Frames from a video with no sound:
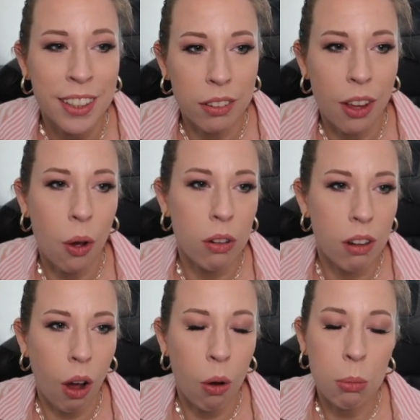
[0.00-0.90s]
Well, no,
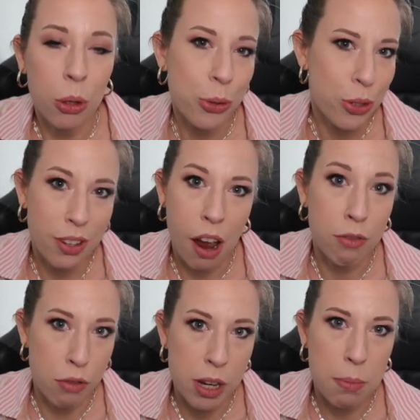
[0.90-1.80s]
almost
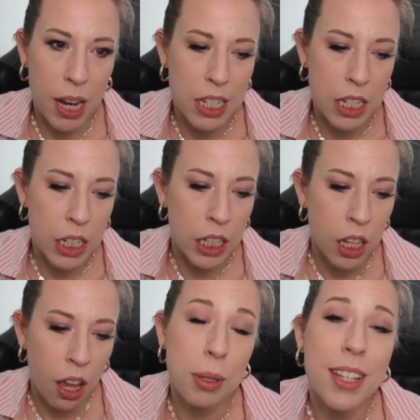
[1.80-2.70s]
every painting,
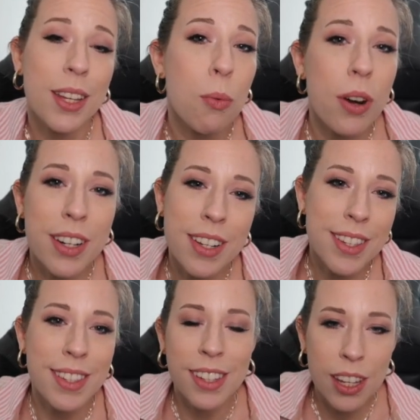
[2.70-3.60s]
because I wanted to
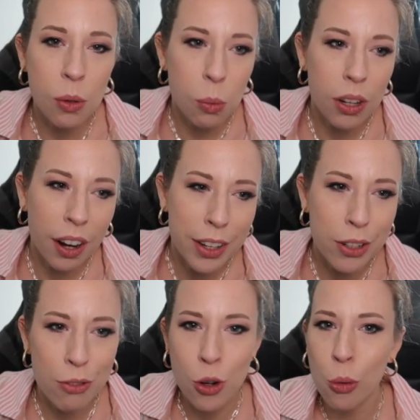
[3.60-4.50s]
see what kind
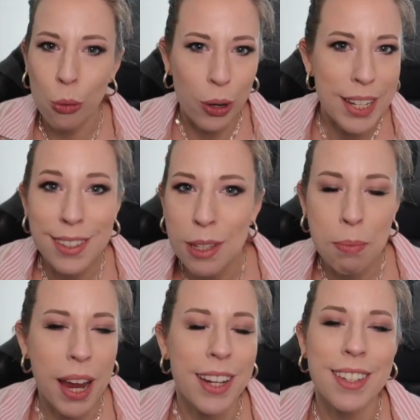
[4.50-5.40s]
of crazy
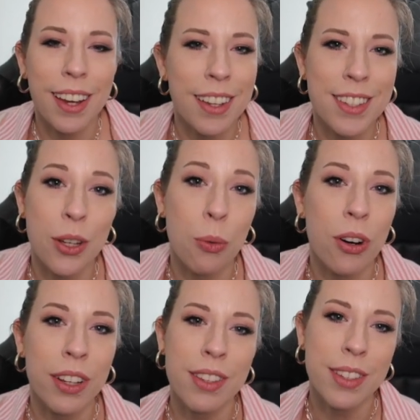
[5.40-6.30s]
paintings there
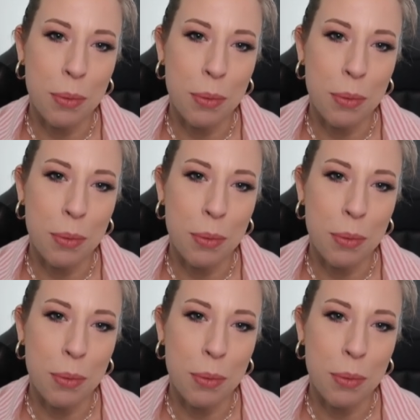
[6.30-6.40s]
were in The